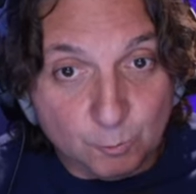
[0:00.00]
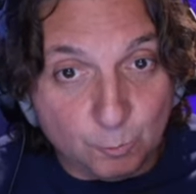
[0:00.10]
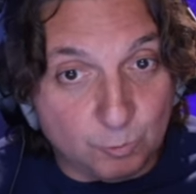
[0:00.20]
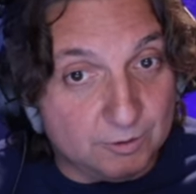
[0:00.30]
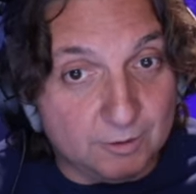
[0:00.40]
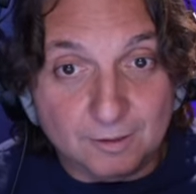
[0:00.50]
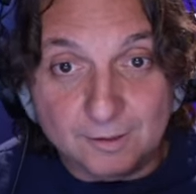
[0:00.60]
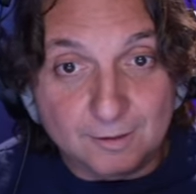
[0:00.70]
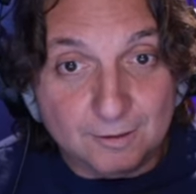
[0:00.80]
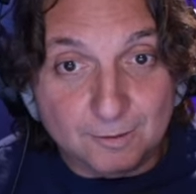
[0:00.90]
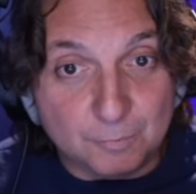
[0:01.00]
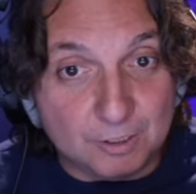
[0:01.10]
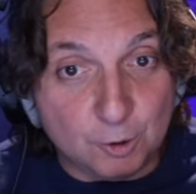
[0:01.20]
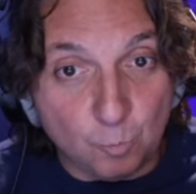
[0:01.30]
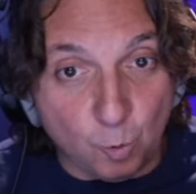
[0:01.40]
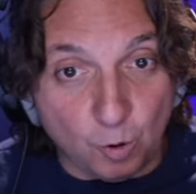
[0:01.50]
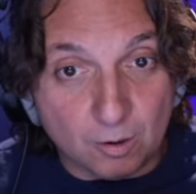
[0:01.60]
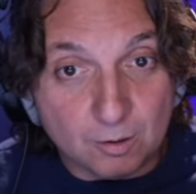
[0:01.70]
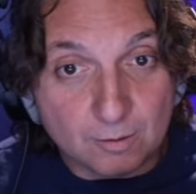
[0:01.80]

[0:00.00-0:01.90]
will be no more.